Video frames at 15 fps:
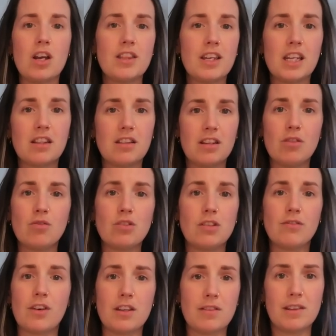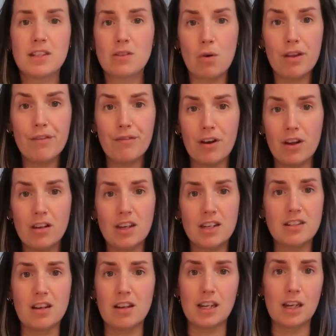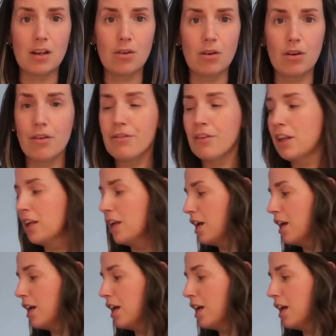I think he'll just find this quite fun, like turning it on and off.